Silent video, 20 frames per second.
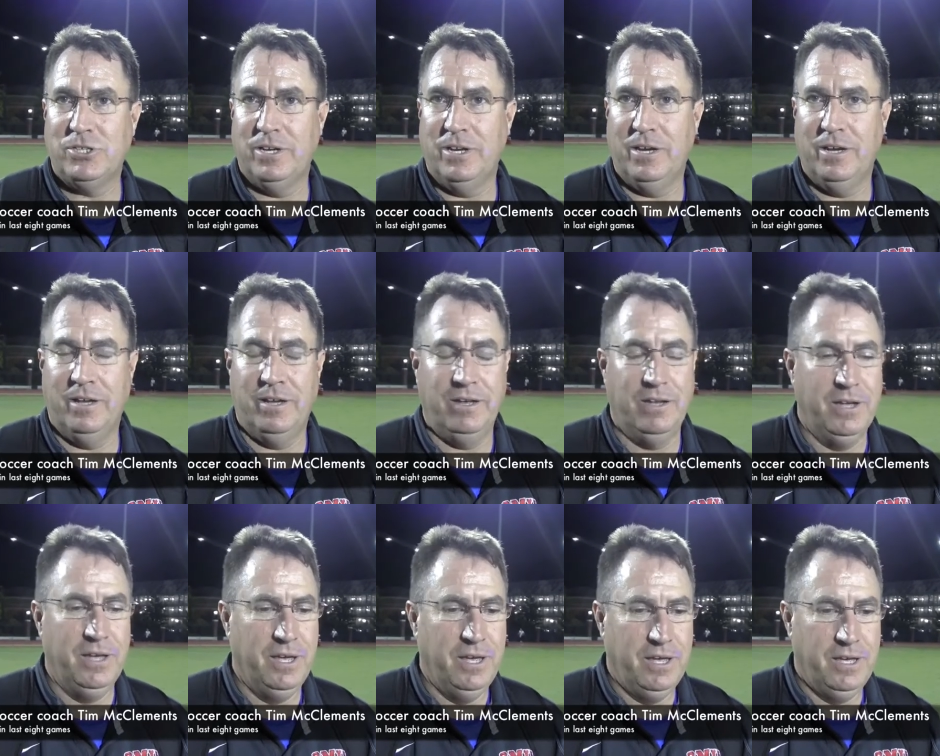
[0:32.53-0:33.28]

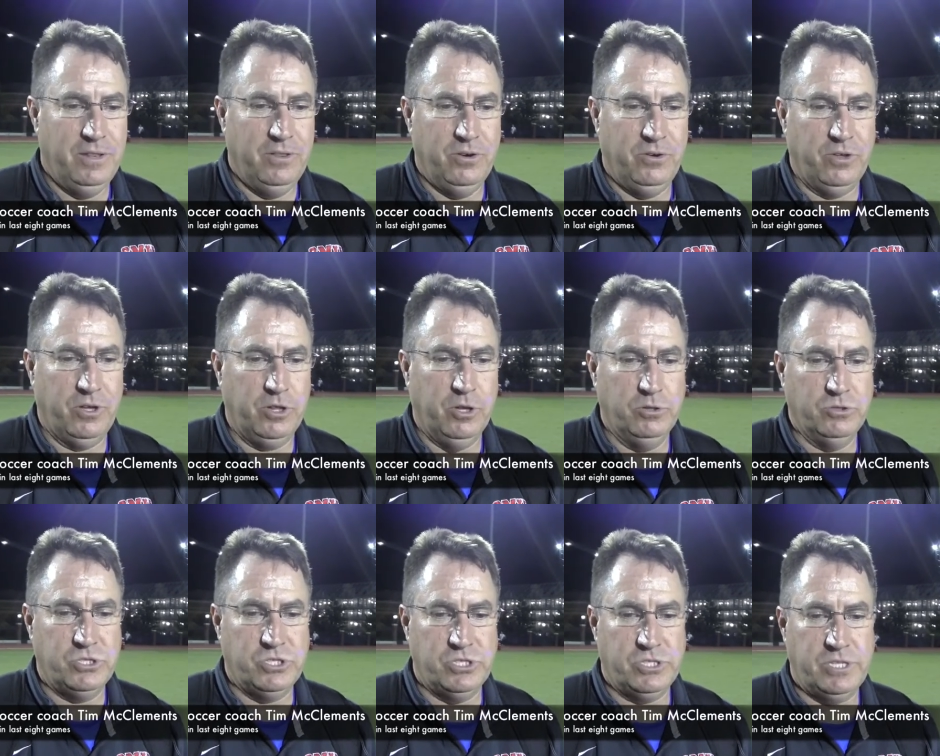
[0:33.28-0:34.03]
Uh, they're the
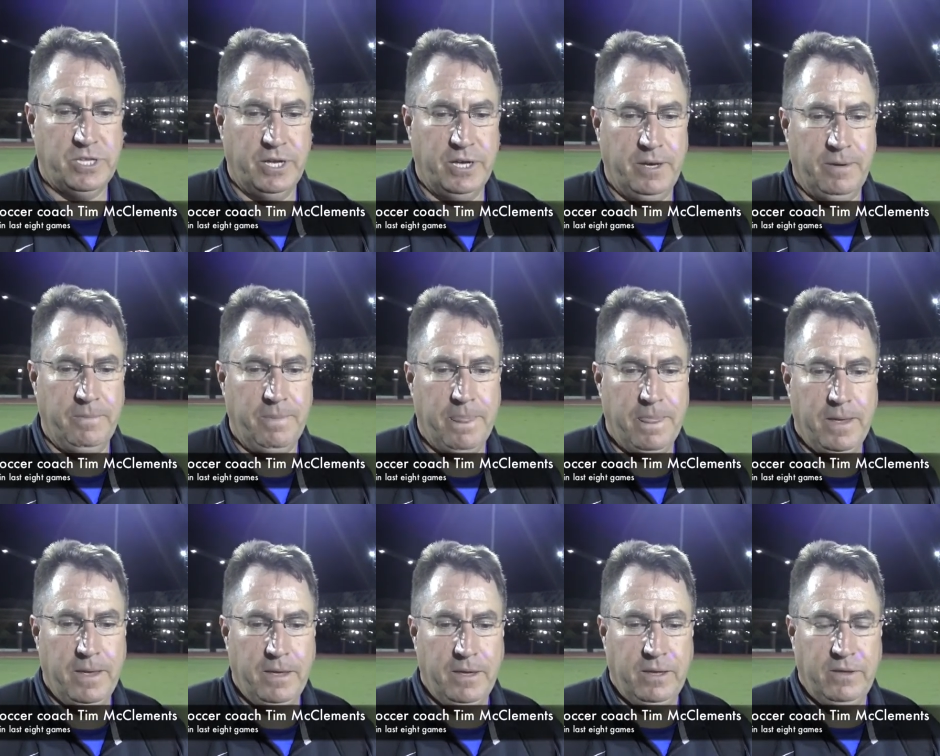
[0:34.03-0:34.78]
closest um,
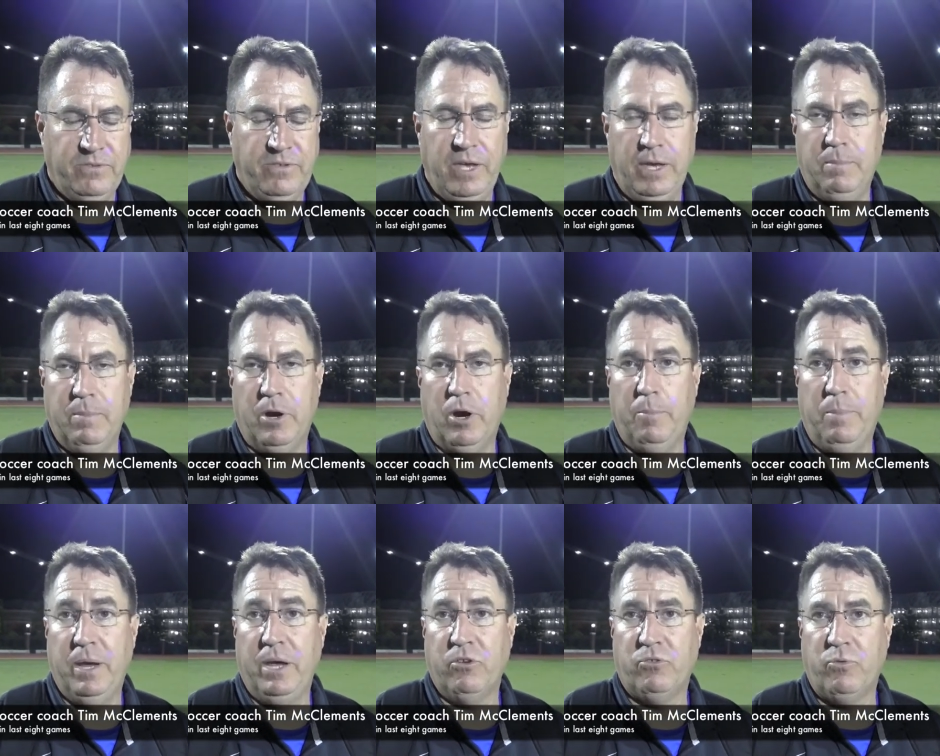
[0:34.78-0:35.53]
team and
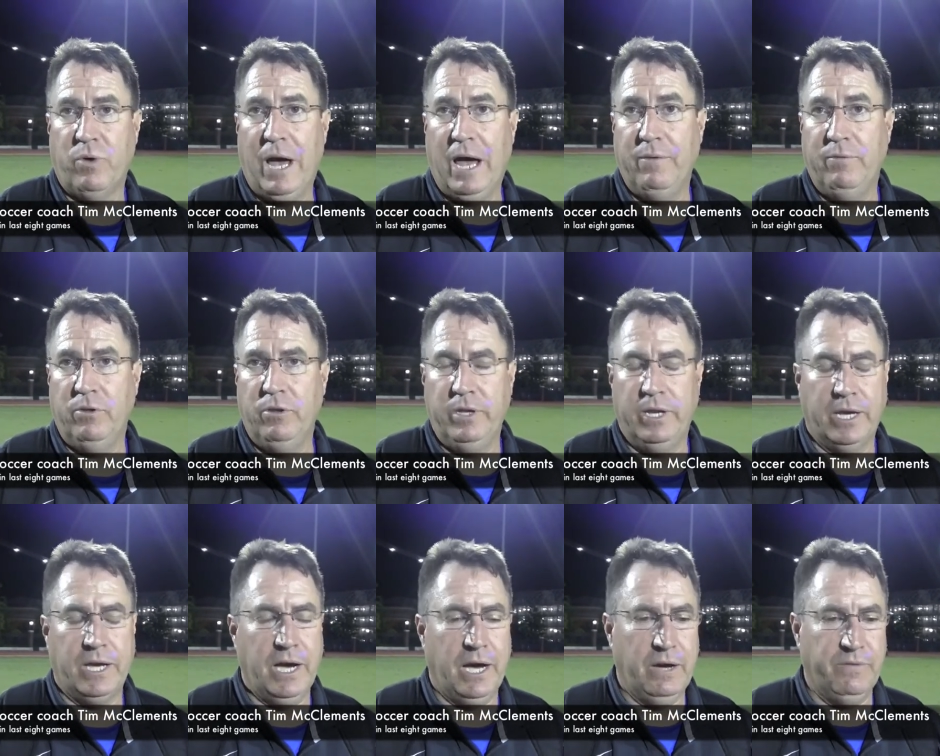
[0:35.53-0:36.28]
our biggest rival in
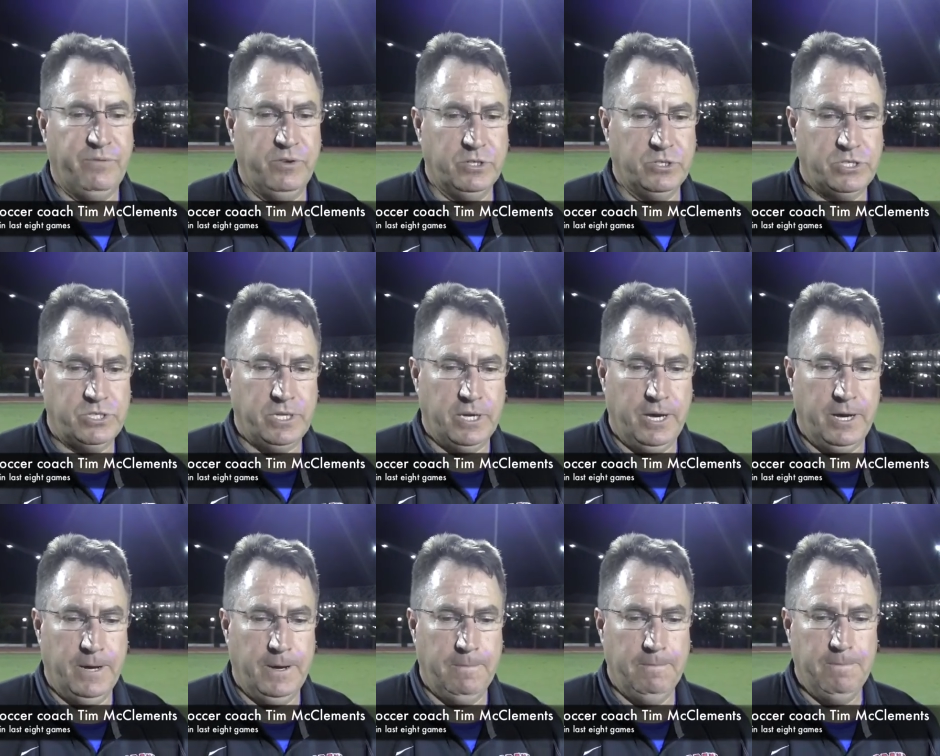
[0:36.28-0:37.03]
the conference.
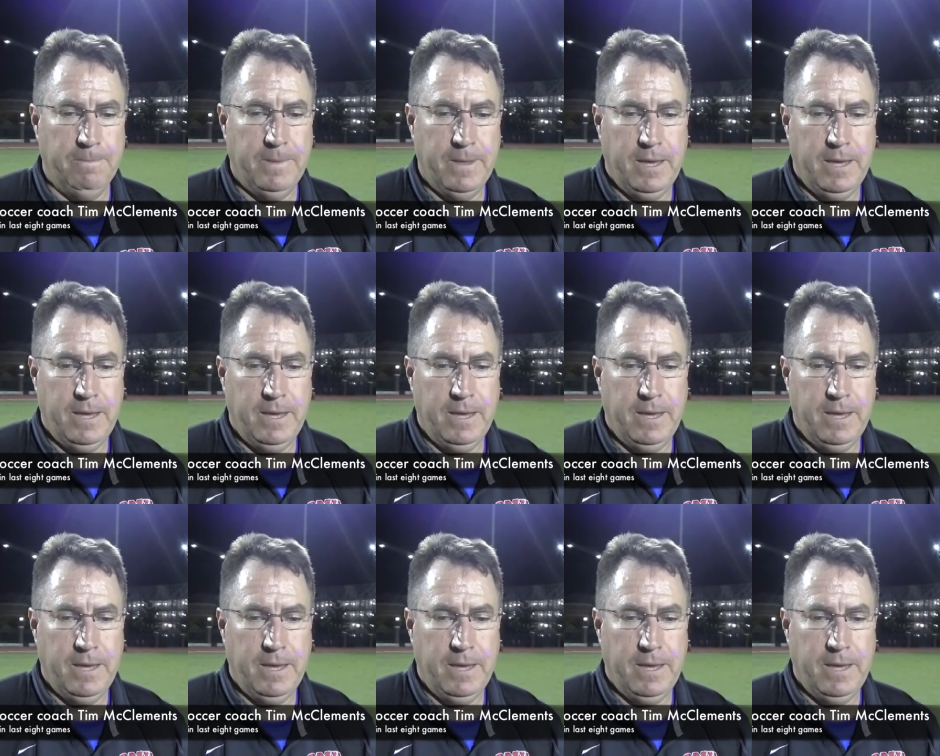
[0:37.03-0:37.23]
Um,